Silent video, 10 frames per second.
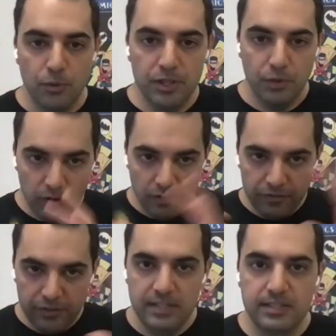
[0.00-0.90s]
So with all
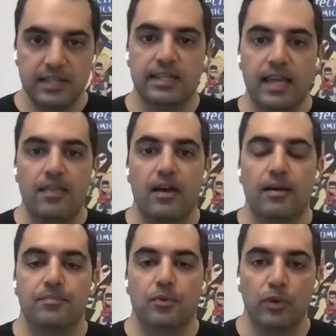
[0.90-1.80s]
of these things
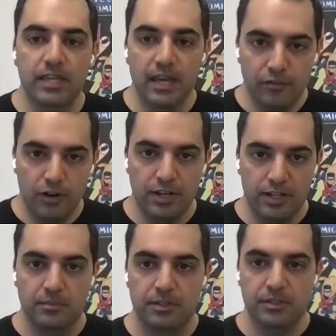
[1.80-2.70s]
together, we give our
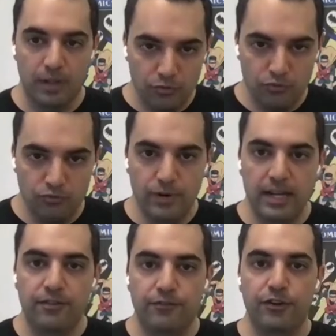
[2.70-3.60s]
customers a
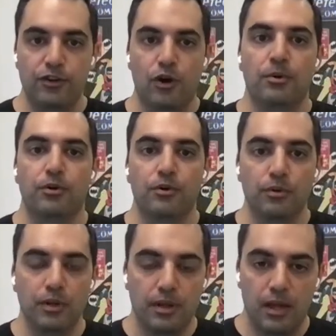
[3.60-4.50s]
really
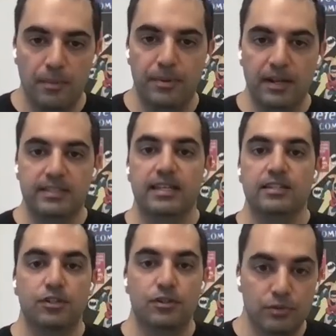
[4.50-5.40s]
phenomenal
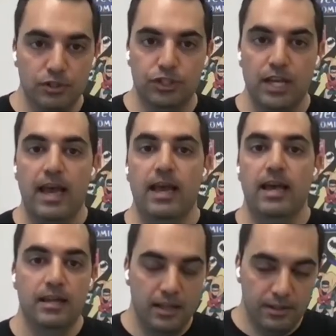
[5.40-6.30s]
ability to
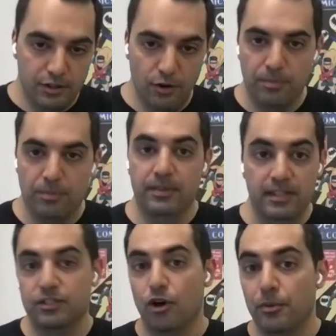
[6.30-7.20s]
share
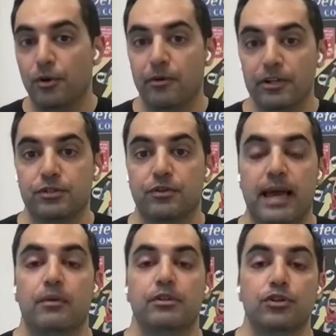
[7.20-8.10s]
this common
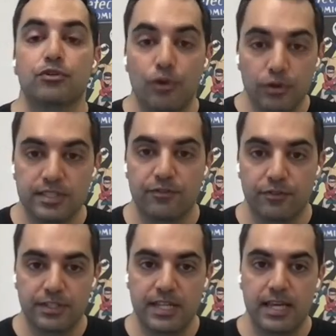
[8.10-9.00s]
operational language across
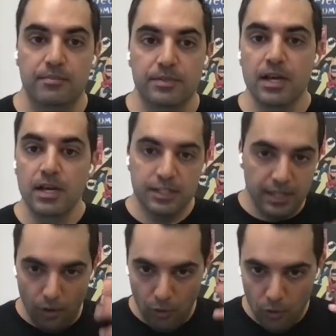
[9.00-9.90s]
different teams.
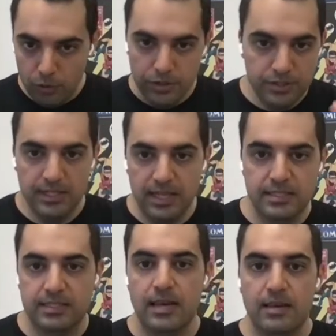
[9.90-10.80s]
So they're all using
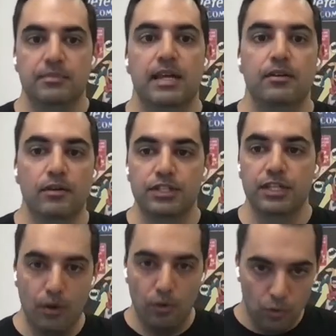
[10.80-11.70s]
that same technology.